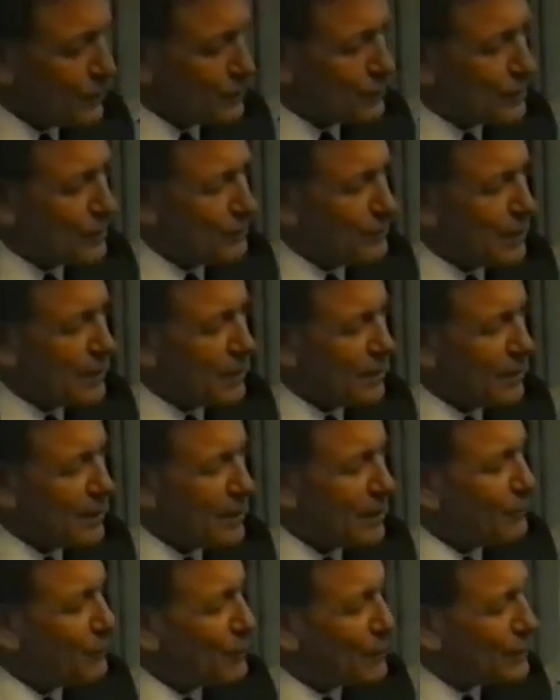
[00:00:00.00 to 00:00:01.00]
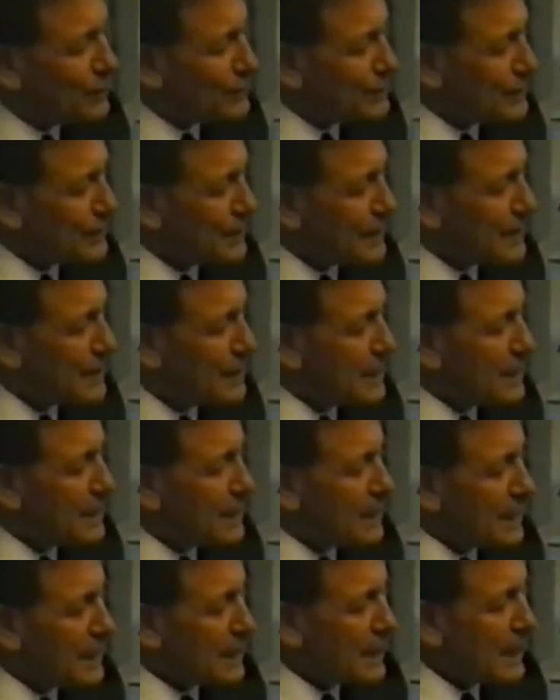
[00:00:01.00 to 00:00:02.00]
But to me, I don't want to see
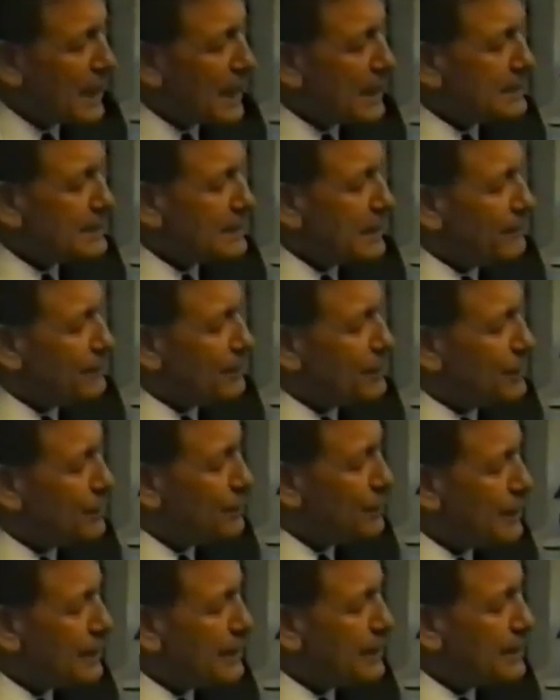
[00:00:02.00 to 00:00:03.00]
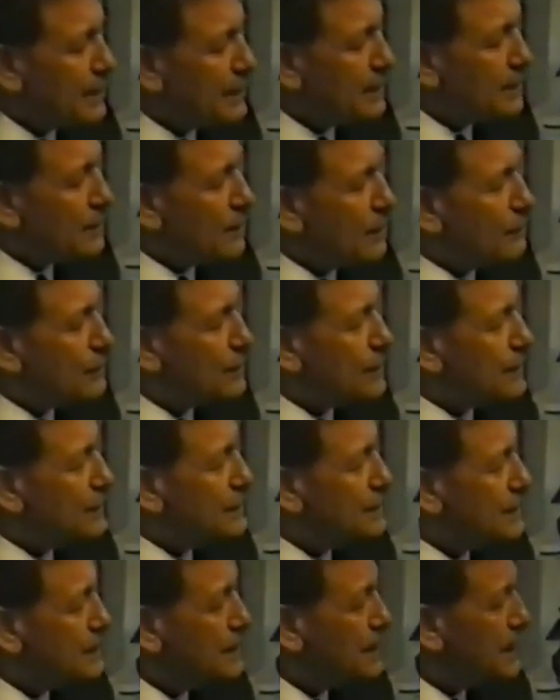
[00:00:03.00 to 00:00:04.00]
us ever do anything that I would
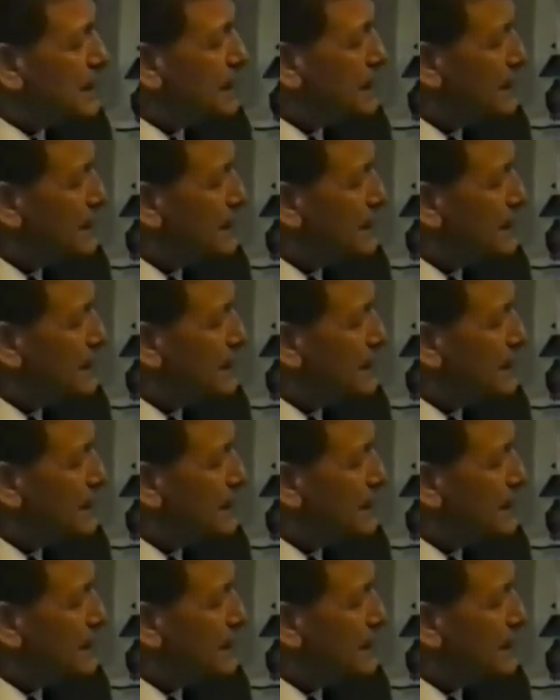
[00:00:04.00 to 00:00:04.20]
consider